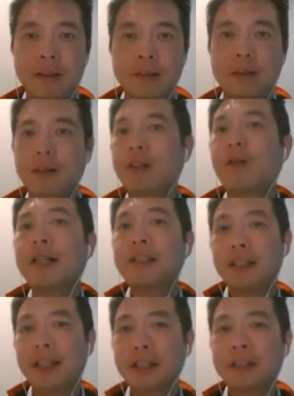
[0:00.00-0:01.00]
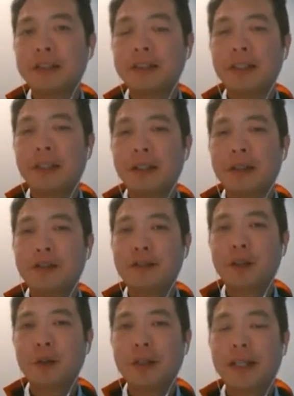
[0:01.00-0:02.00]
So congratulations, you've
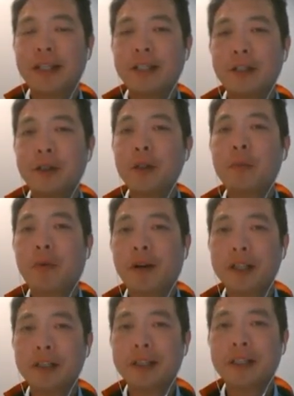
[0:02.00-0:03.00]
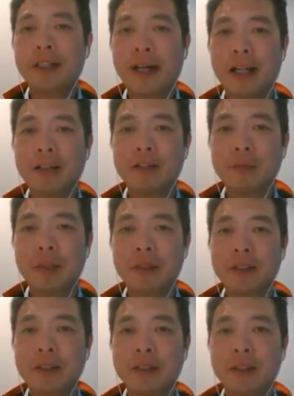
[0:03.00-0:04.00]
created a new project in the Elephant
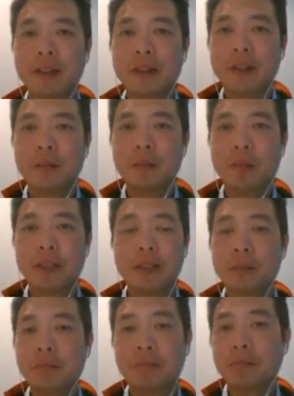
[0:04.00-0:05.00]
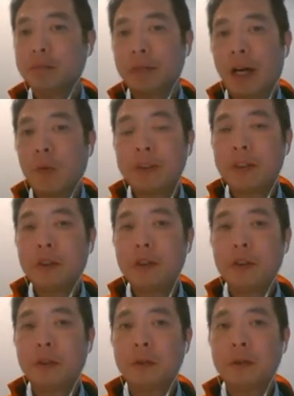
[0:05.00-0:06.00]
Builder. But now what
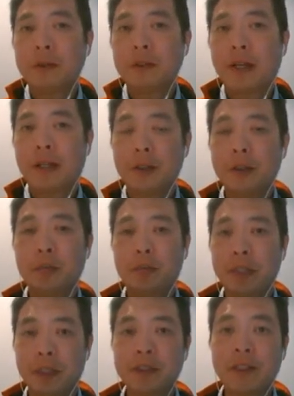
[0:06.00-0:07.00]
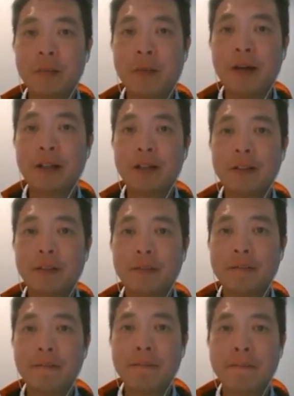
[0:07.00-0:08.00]
do? How do you build the model?
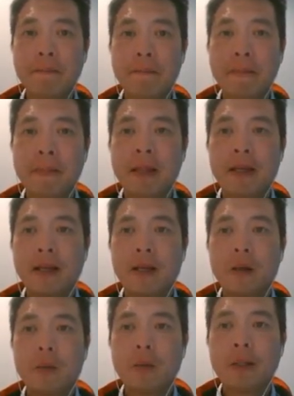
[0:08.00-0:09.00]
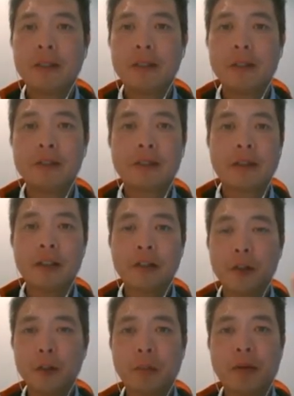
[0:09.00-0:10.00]
When you start a
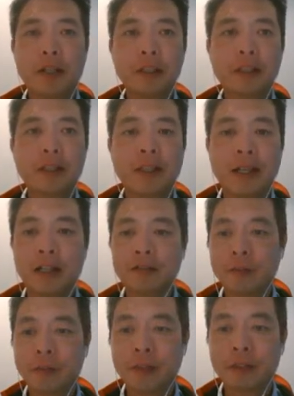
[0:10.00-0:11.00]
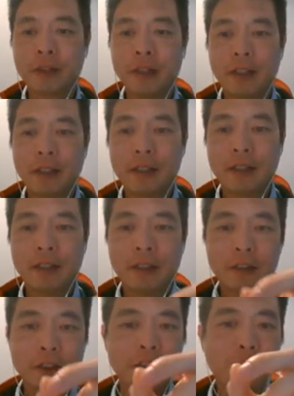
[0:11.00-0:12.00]
new project in the Elephant Builder,
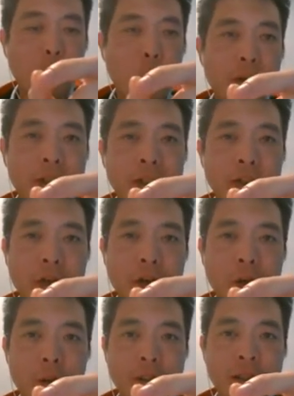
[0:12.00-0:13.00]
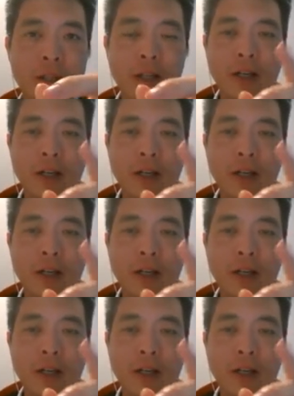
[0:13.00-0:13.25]
there's just one node.